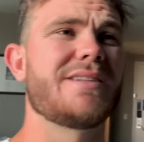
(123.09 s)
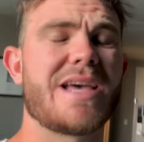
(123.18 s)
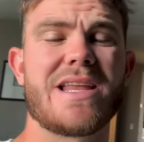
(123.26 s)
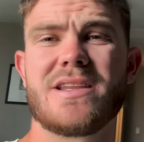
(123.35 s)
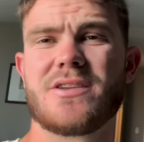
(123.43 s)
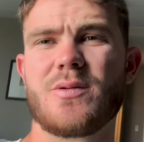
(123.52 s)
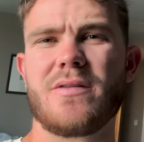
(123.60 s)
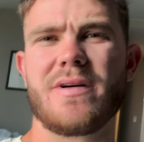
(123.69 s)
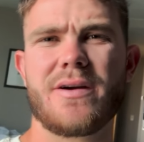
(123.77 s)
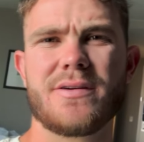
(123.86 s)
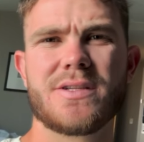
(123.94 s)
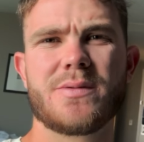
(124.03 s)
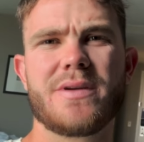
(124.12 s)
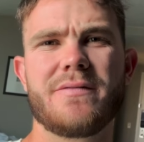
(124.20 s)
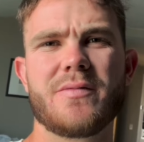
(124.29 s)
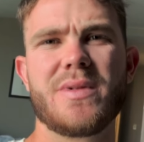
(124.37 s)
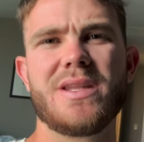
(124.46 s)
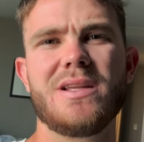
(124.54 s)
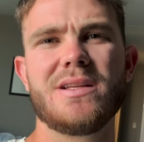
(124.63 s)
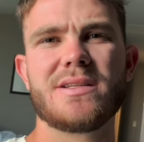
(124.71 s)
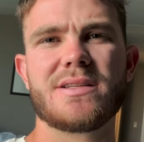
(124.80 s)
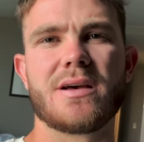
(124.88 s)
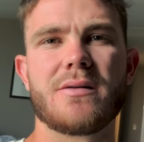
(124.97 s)
10 to 12 hours away from
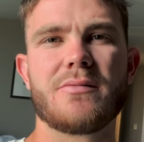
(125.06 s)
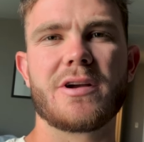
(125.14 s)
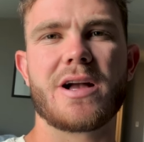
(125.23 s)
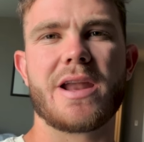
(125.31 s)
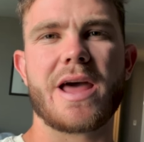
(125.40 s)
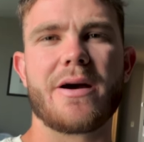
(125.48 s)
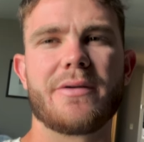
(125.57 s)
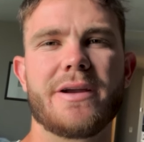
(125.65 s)
Midland, so we're kind of out